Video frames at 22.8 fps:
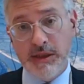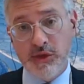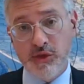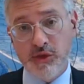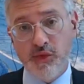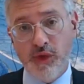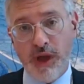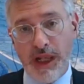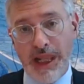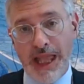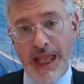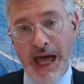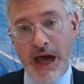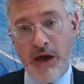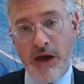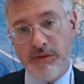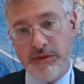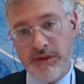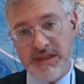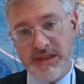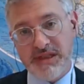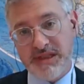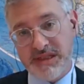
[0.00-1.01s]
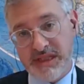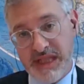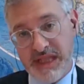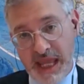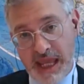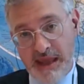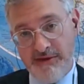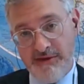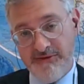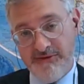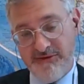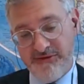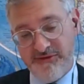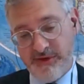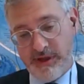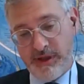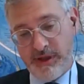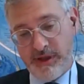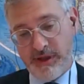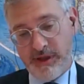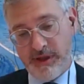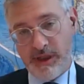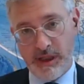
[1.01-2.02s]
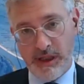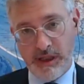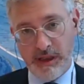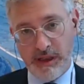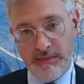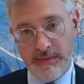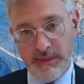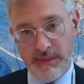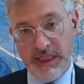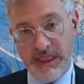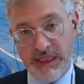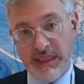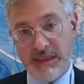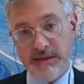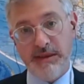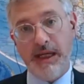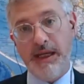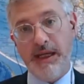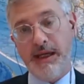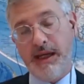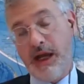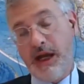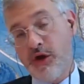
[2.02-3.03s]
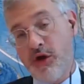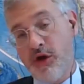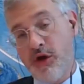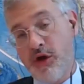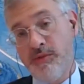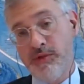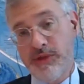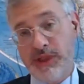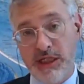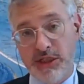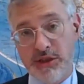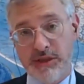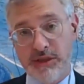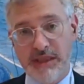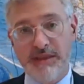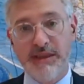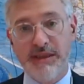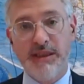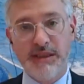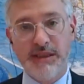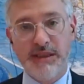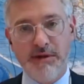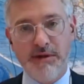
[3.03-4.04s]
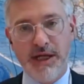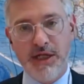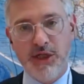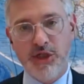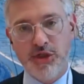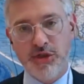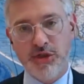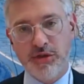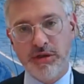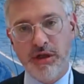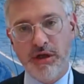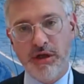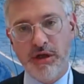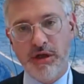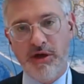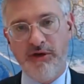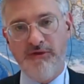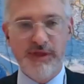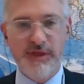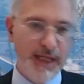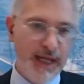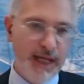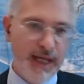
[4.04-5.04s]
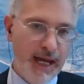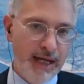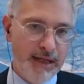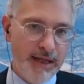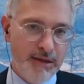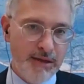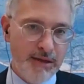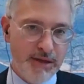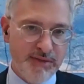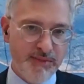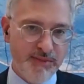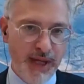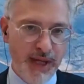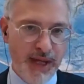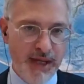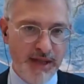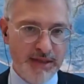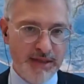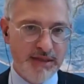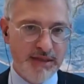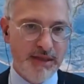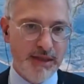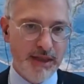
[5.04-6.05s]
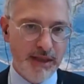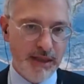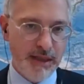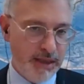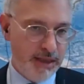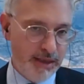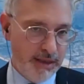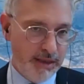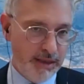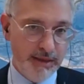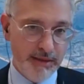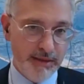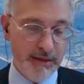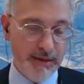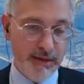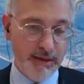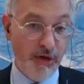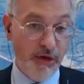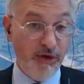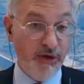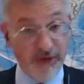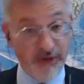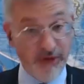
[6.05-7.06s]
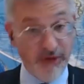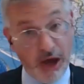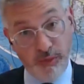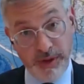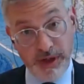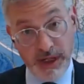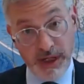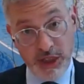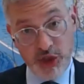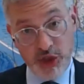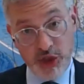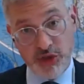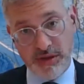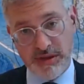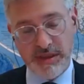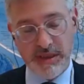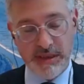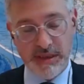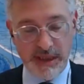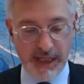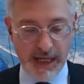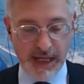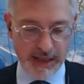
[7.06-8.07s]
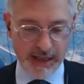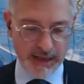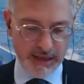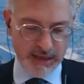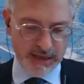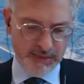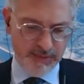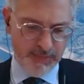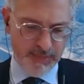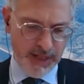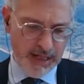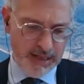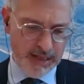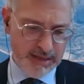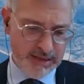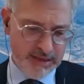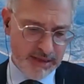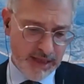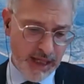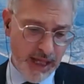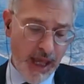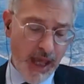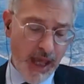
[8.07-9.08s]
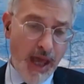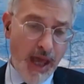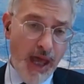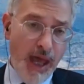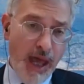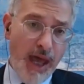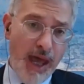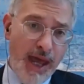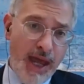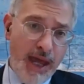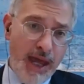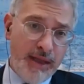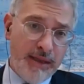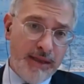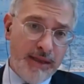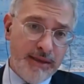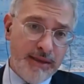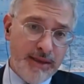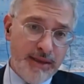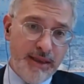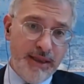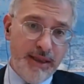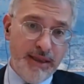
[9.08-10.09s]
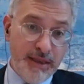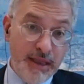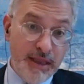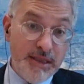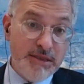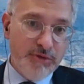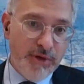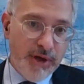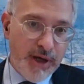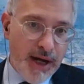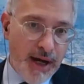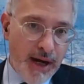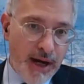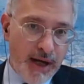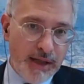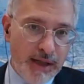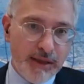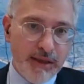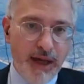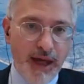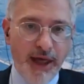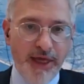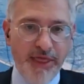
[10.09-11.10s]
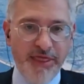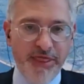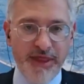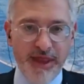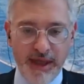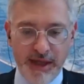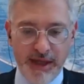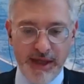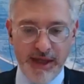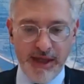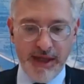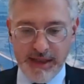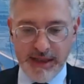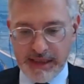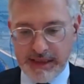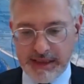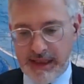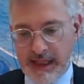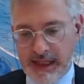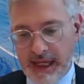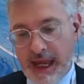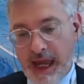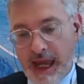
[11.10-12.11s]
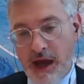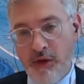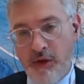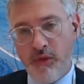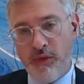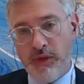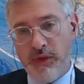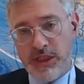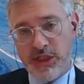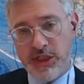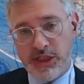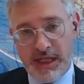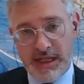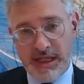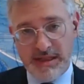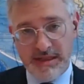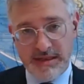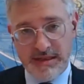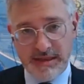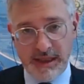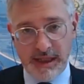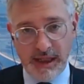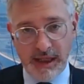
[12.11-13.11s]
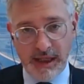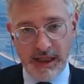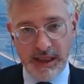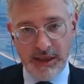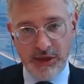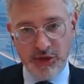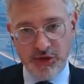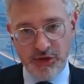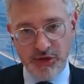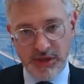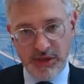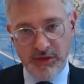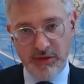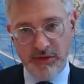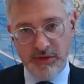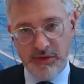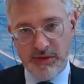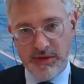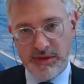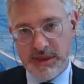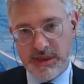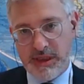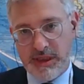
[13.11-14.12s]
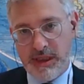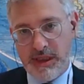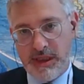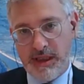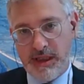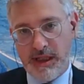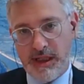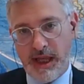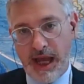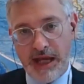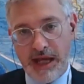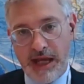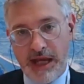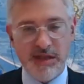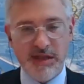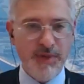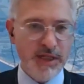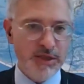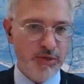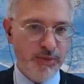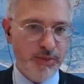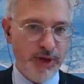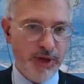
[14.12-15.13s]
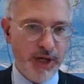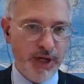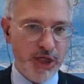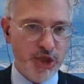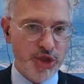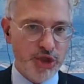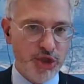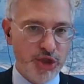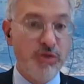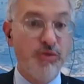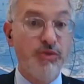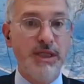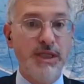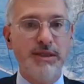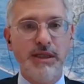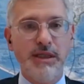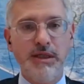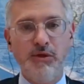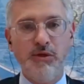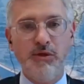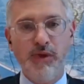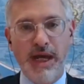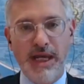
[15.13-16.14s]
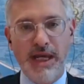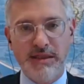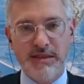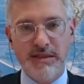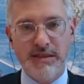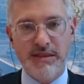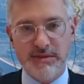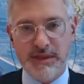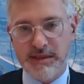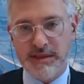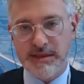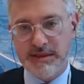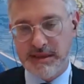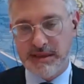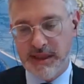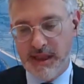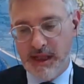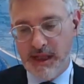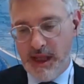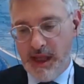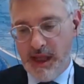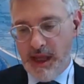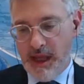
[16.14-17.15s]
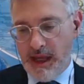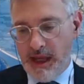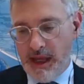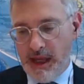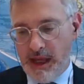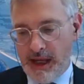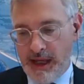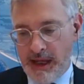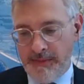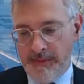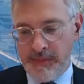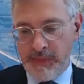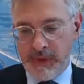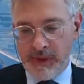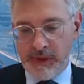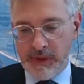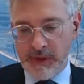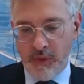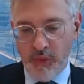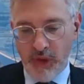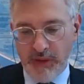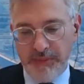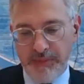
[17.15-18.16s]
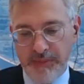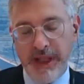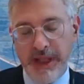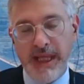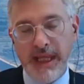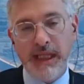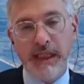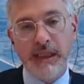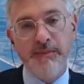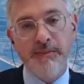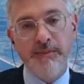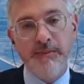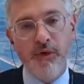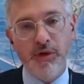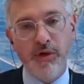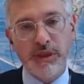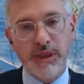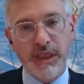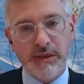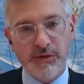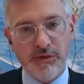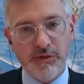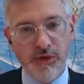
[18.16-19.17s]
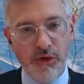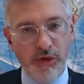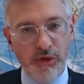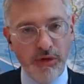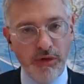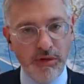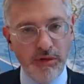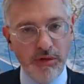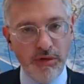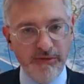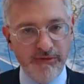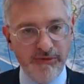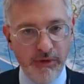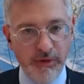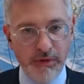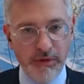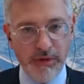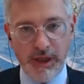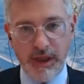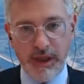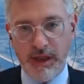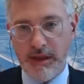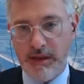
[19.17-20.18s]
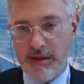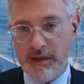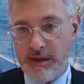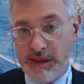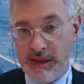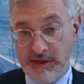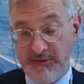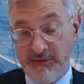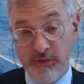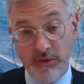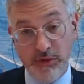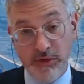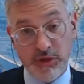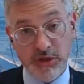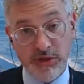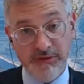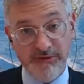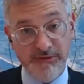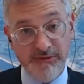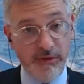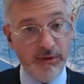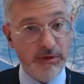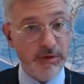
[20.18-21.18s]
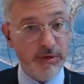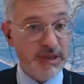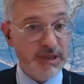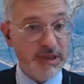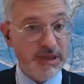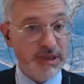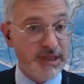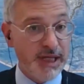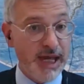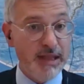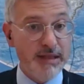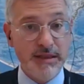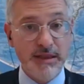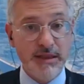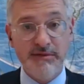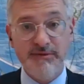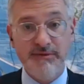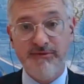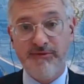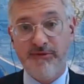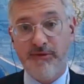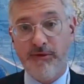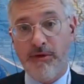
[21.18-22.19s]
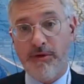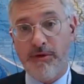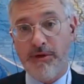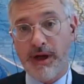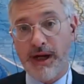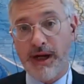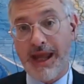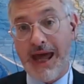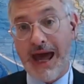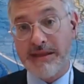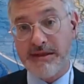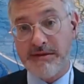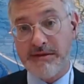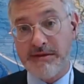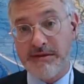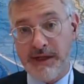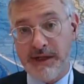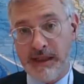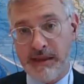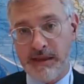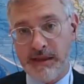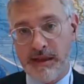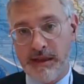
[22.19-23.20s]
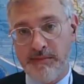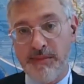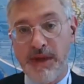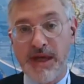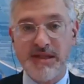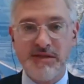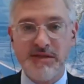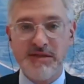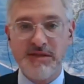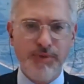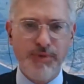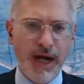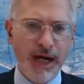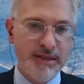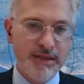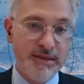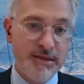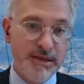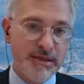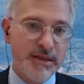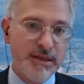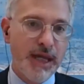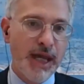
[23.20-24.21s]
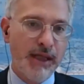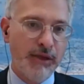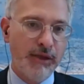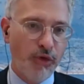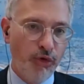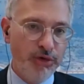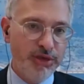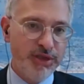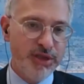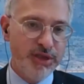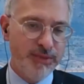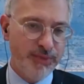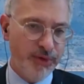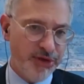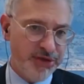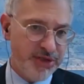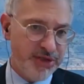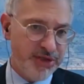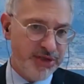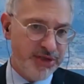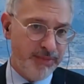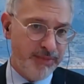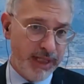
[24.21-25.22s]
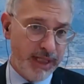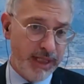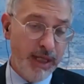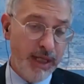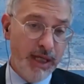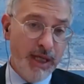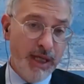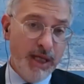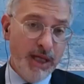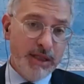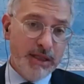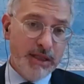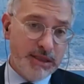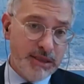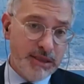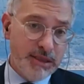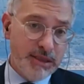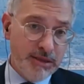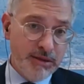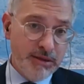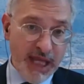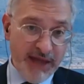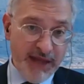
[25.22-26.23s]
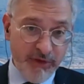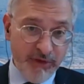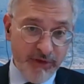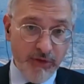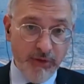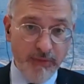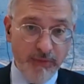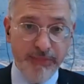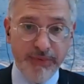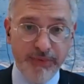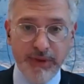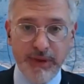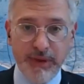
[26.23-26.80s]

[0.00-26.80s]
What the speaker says: to allow the safe accommodation and integration of the airspace in operations in the airspace. And in this regard, I think that ICAO, which has introduced the airspace operations within the new entrant, will play an important role for in the future for discussing, for gathering best practices, and also possibly to develop